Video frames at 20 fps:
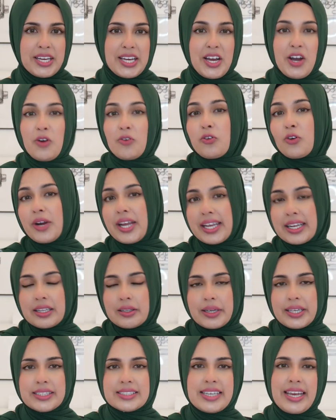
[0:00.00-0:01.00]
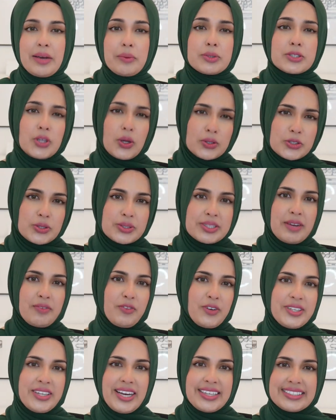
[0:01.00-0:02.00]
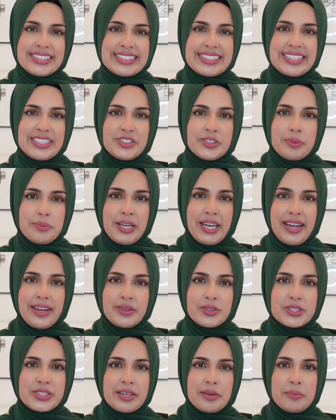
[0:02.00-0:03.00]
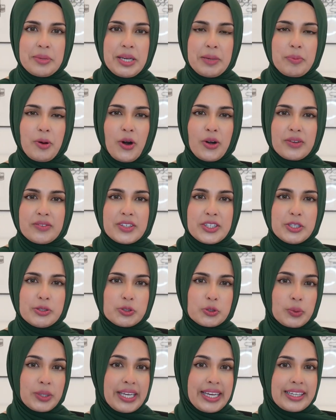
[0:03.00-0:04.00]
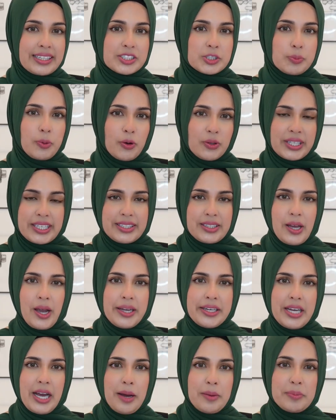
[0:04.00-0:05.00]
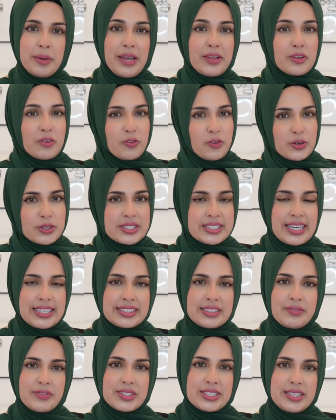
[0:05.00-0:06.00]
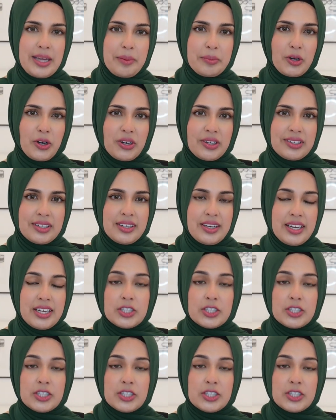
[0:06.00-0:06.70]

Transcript: For England, it was also different not to see Jimmy Anderson be part of the usual English bowling lineup in the first test of the summer.